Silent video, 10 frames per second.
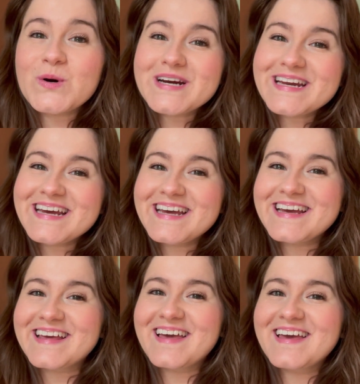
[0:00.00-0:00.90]

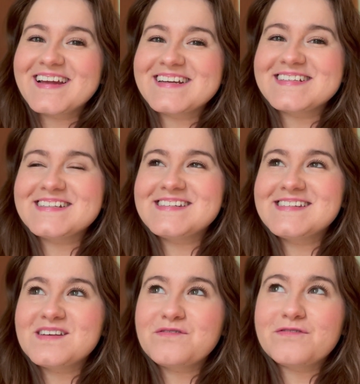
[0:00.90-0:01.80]
morning. It
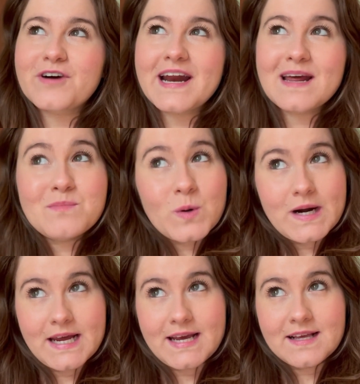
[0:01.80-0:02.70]
is Friday
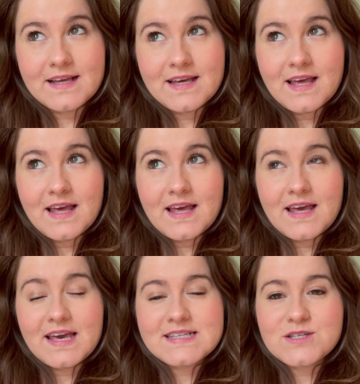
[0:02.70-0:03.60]
morning.
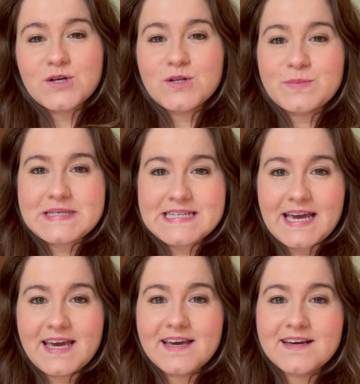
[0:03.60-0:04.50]
It's a gloomy
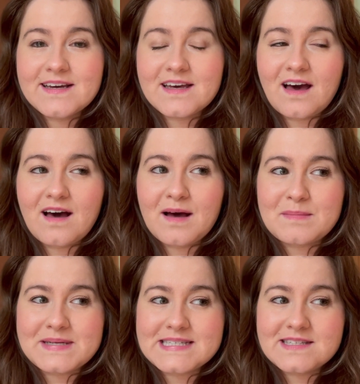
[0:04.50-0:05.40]
day.
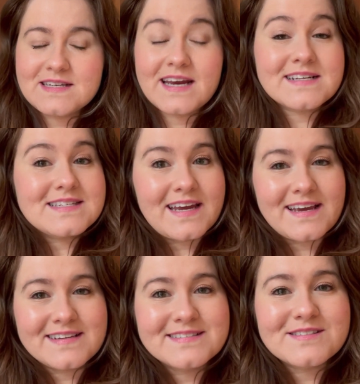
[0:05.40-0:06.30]
Um, it's the next
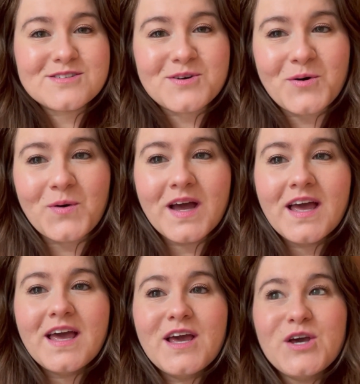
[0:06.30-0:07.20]
day. So
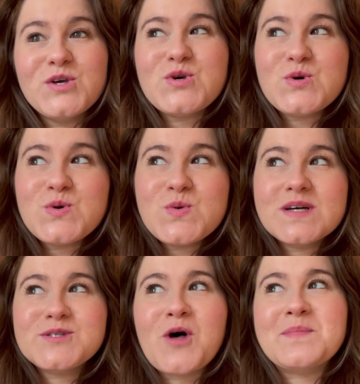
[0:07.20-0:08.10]
you
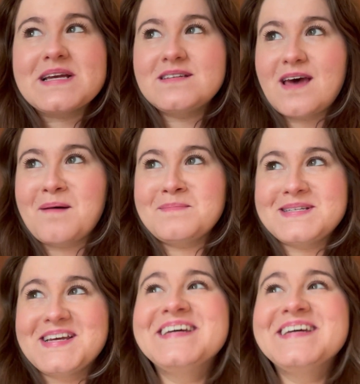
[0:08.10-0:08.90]
saw me attempt